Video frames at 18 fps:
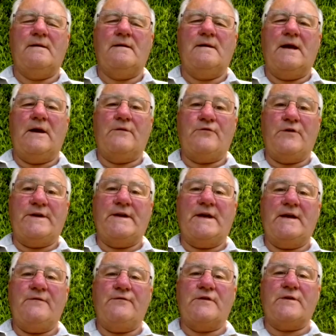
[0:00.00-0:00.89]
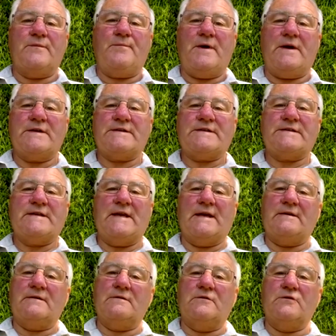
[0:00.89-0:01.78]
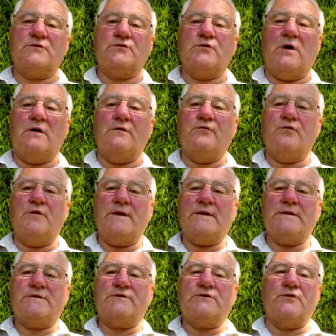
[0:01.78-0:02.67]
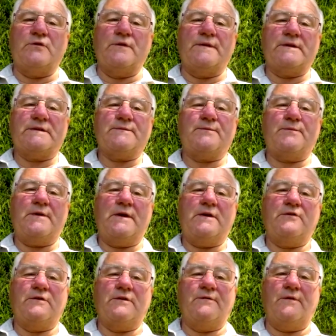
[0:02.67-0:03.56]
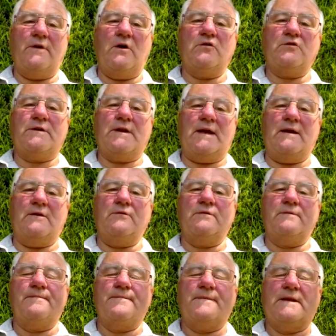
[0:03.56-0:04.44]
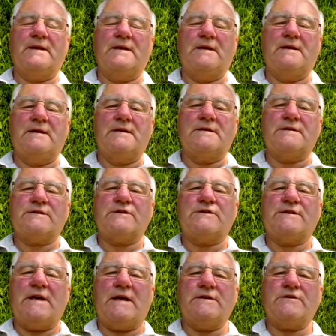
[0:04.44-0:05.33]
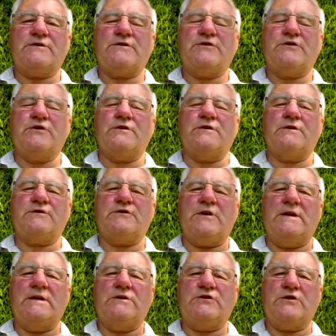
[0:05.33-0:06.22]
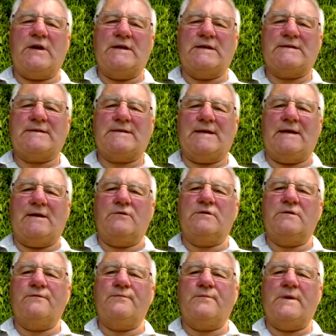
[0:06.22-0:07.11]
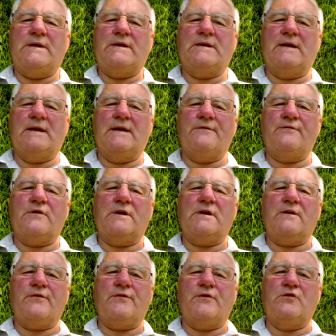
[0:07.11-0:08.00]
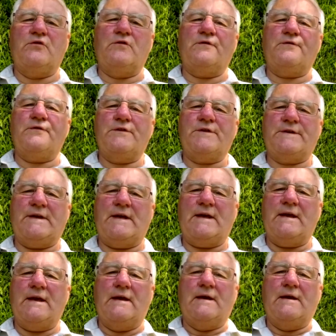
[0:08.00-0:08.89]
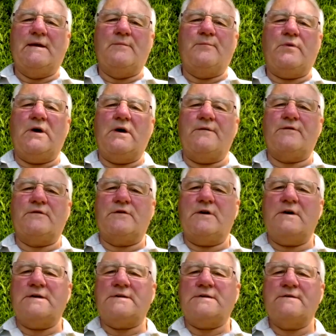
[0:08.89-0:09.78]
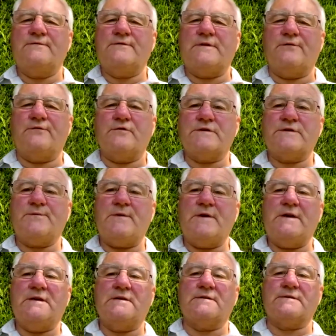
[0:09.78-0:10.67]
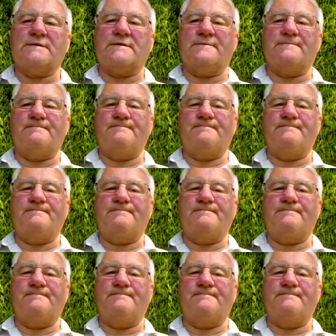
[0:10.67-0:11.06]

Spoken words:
Every day for the past 10 or 12 weeks during this period of lockdown, St Anne's Church in Chasetown have been delivering a thought for the day by a variety of different speakers.